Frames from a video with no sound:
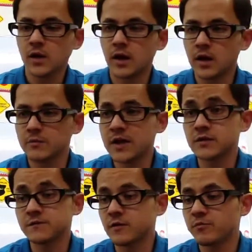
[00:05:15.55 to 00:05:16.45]
uh,
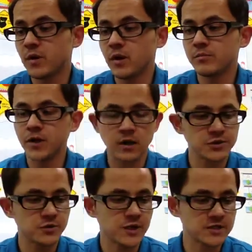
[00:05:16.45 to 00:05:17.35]
mainly football, but I'll
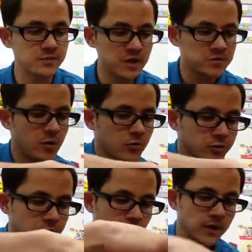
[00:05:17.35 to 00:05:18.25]
show you guys the baseball
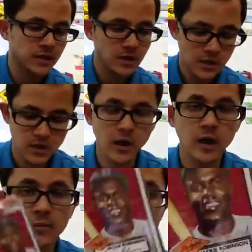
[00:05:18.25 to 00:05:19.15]
really quick.
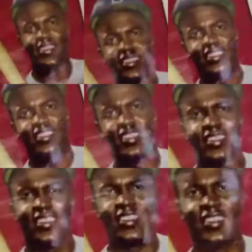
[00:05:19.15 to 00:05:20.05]
Um, really
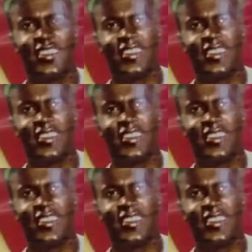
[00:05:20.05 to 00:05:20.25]
nice Jackie